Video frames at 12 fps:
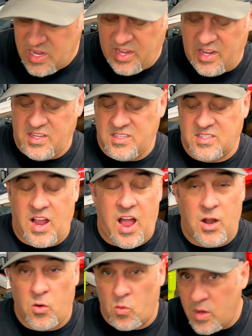It has
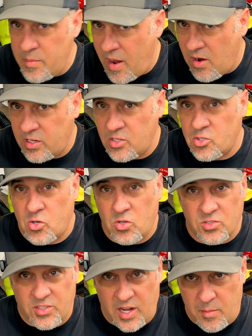got rebound
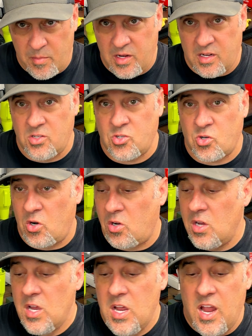control, dampening
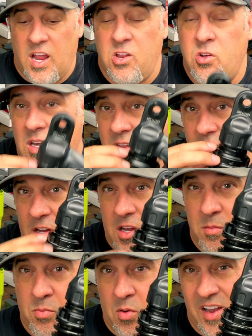control, and you can even
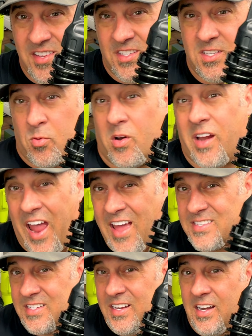compress the spring
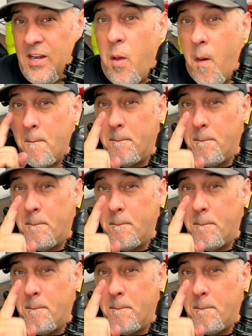as needed.